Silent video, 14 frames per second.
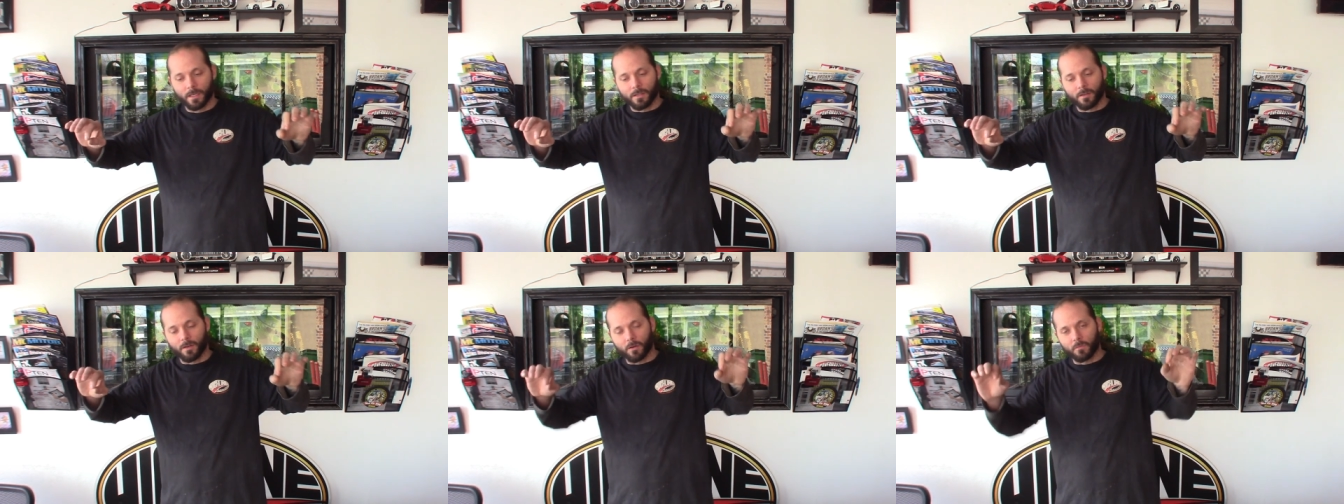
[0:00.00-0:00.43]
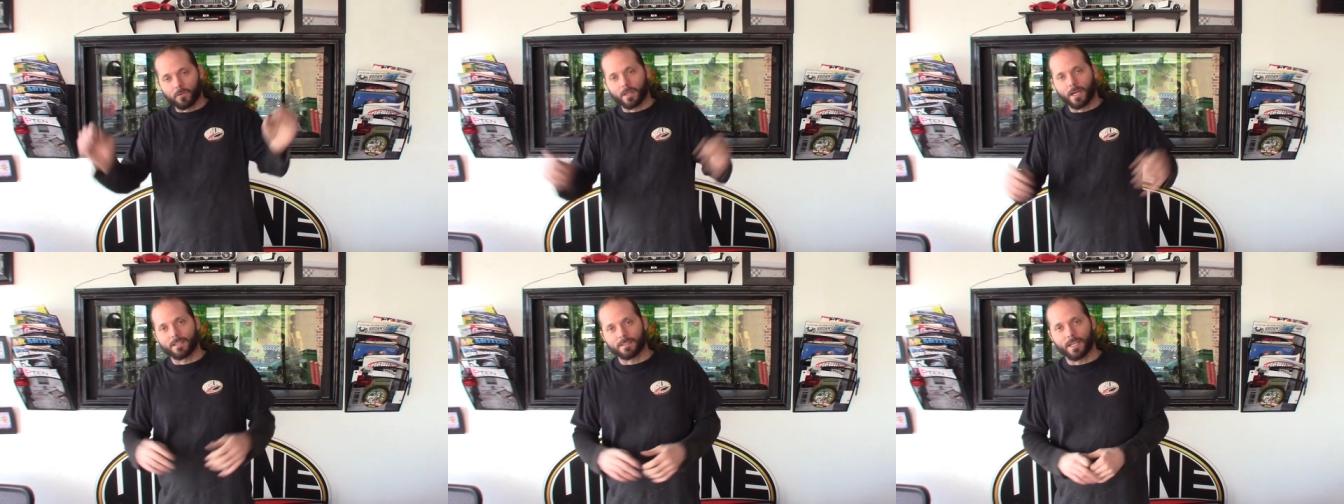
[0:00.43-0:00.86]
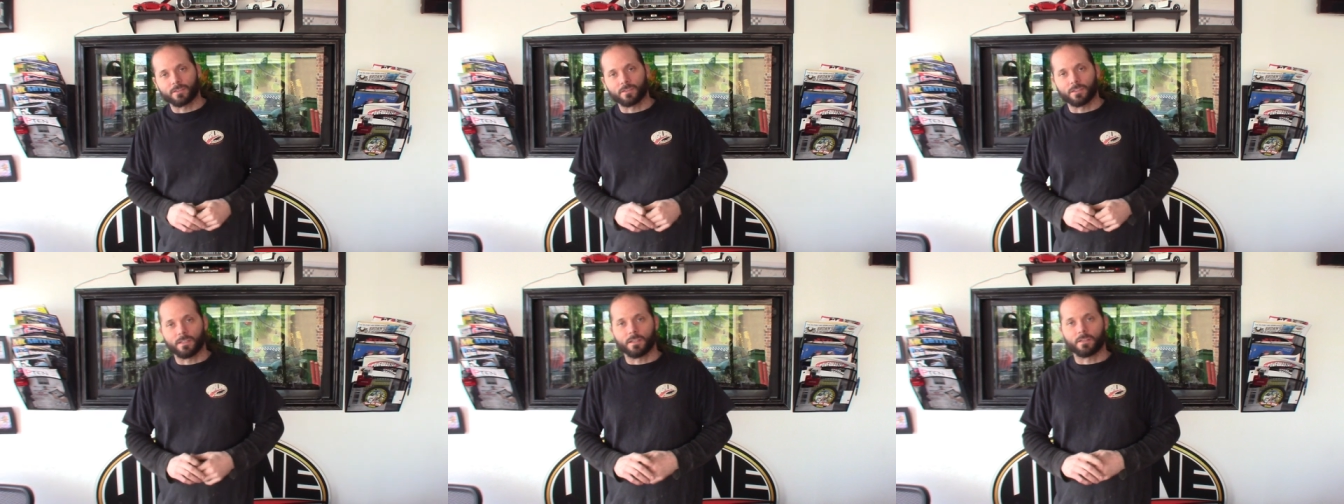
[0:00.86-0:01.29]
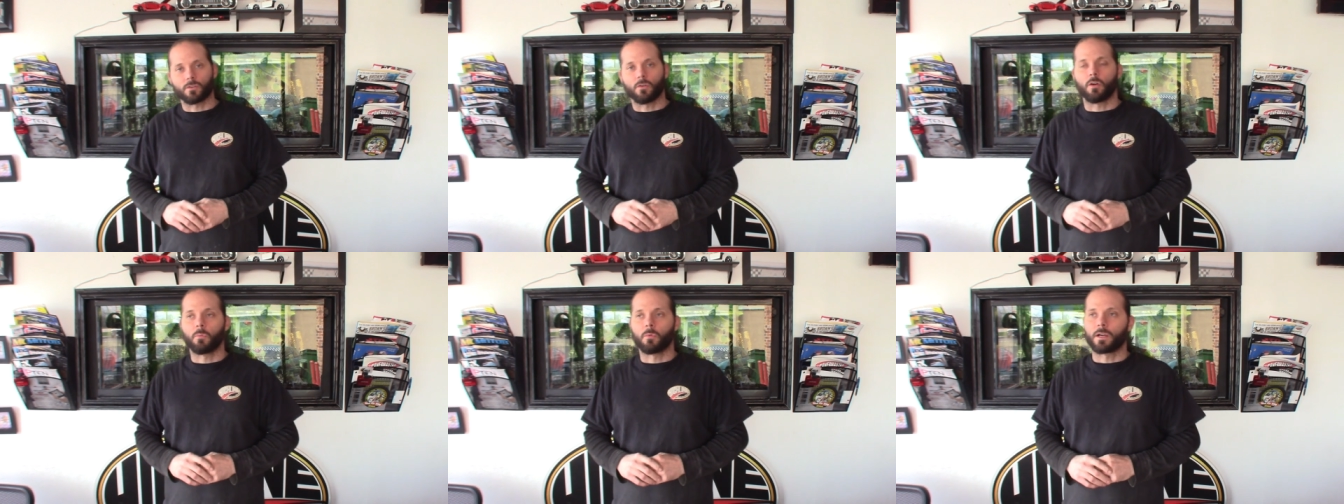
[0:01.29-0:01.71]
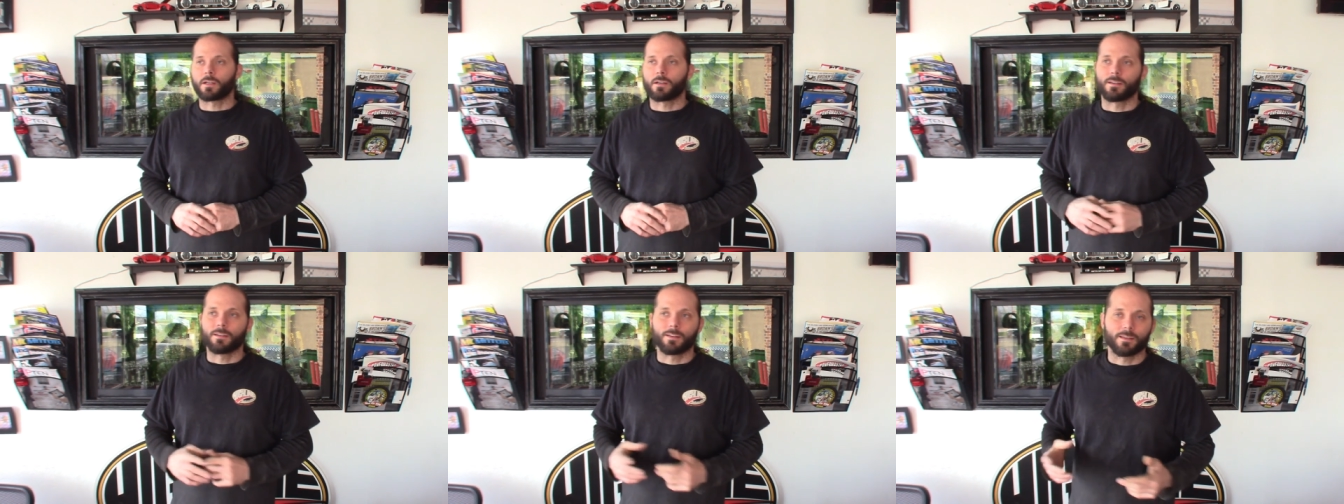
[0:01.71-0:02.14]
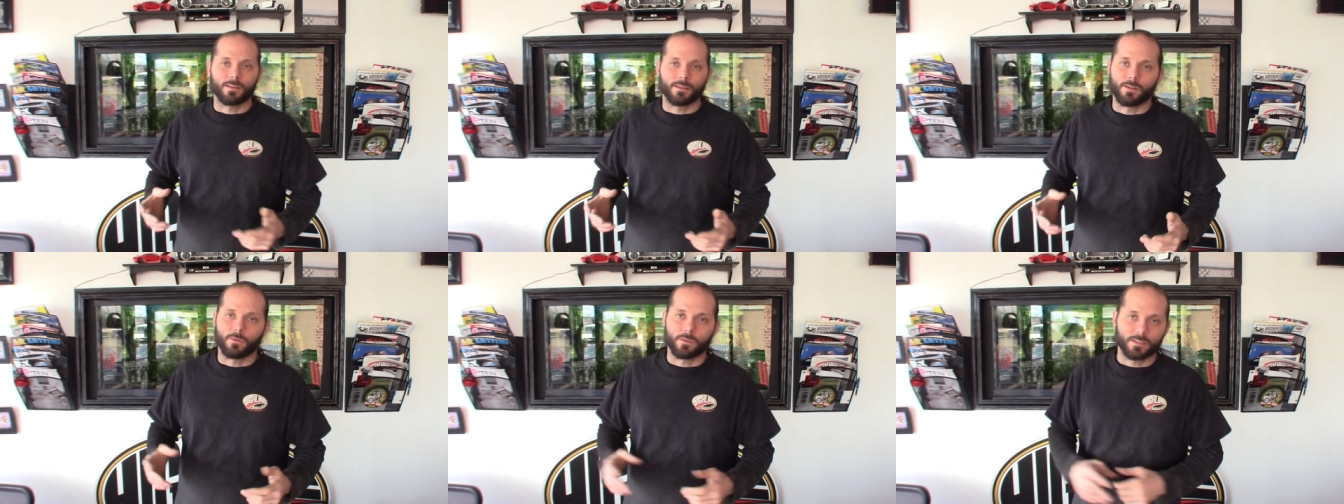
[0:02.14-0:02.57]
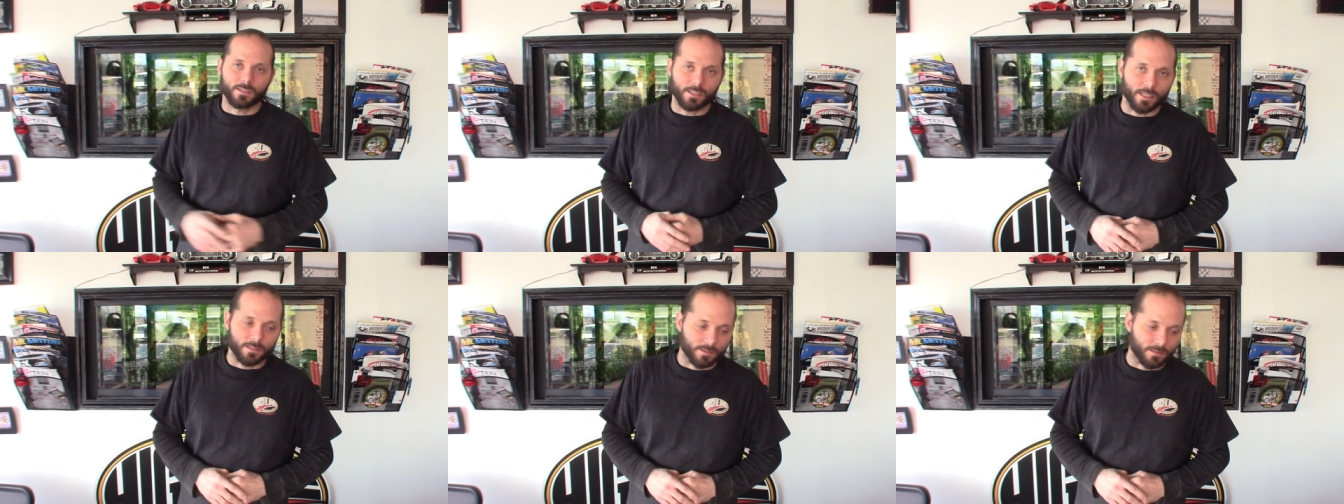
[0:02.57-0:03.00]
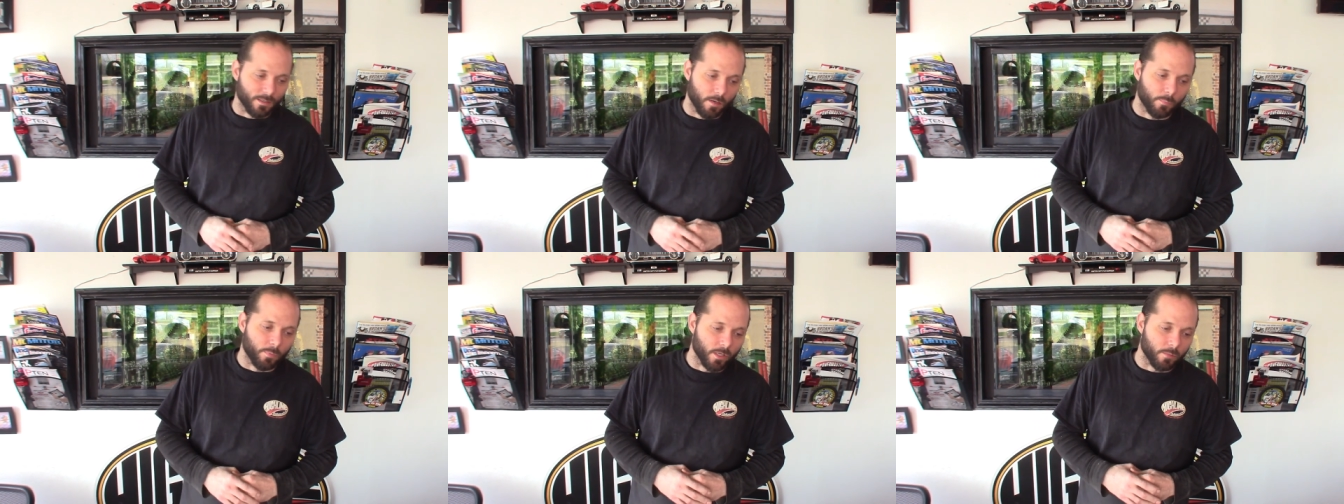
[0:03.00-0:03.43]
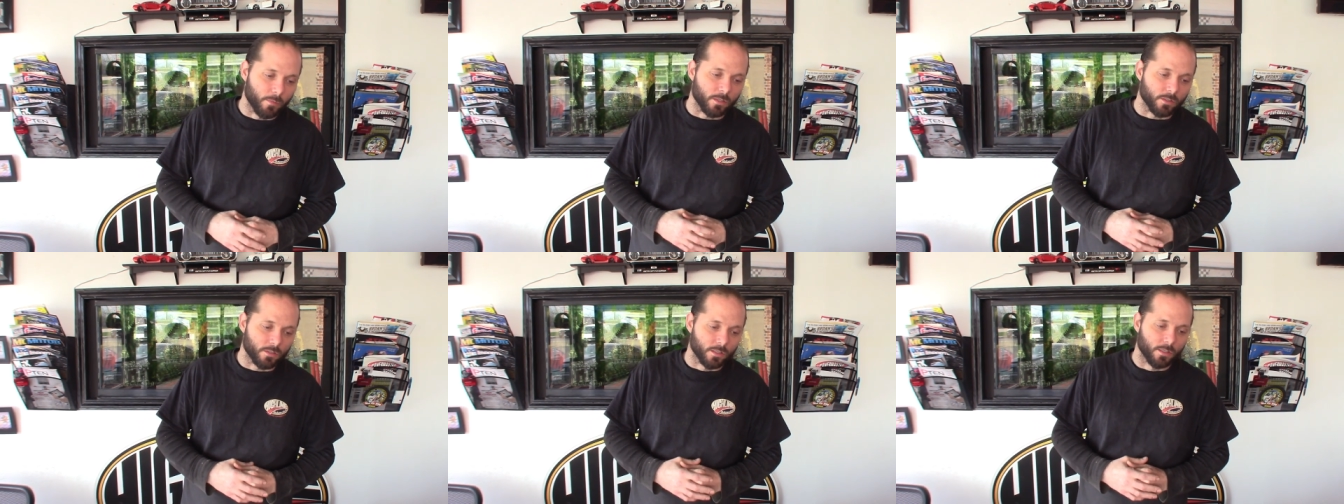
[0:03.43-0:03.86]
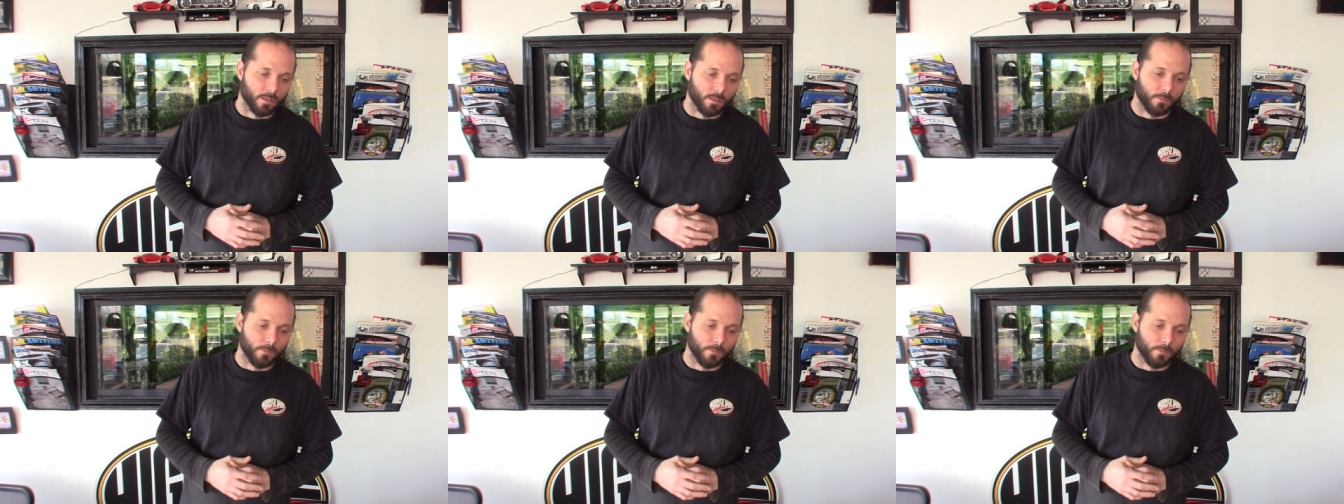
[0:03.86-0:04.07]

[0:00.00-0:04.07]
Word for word: you know, if you guys actually did your homework, you know, the states are pretty much